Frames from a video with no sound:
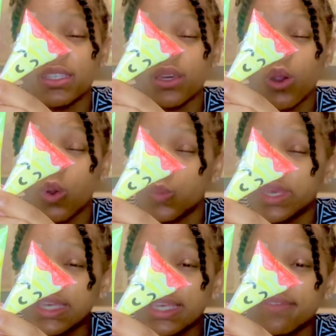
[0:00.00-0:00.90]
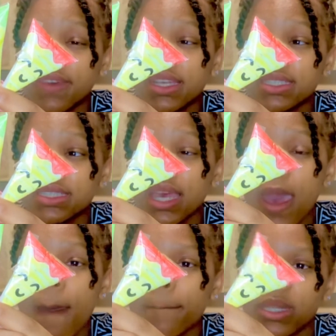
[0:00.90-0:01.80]
a winky face,
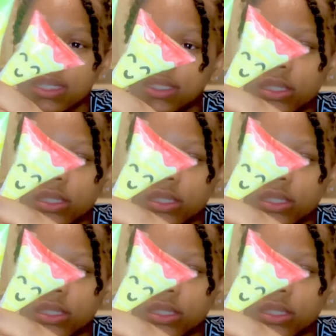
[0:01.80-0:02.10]
but it didn't